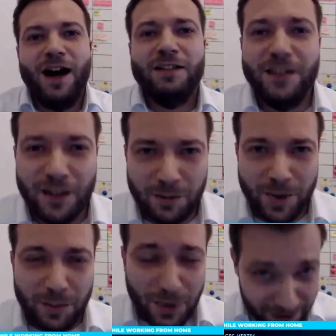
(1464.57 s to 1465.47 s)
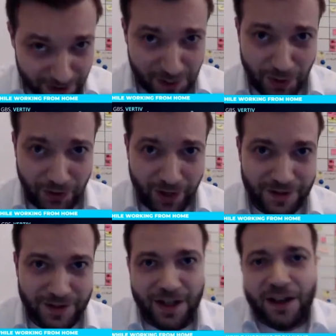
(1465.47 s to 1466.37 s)
other people's
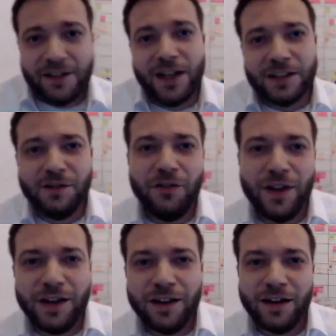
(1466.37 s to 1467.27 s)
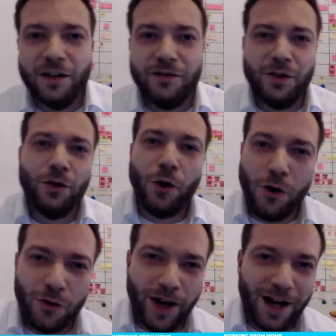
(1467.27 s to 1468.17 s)
experience, just think of your
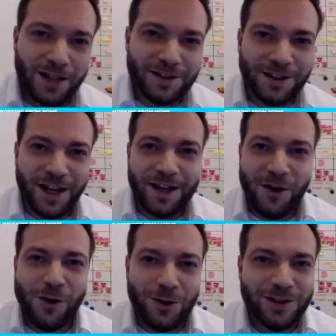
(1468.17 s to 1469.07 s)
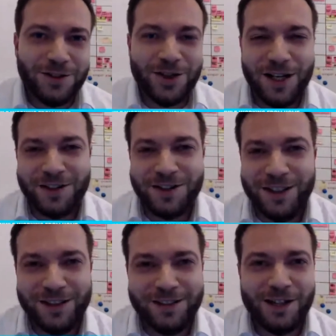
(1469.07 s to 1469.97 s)
own answer and always challenge
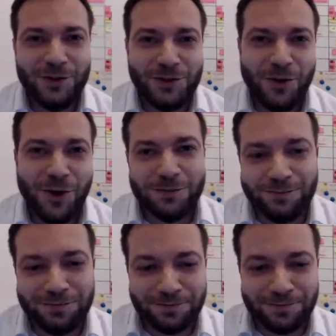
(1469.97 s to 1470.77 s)
the status quo.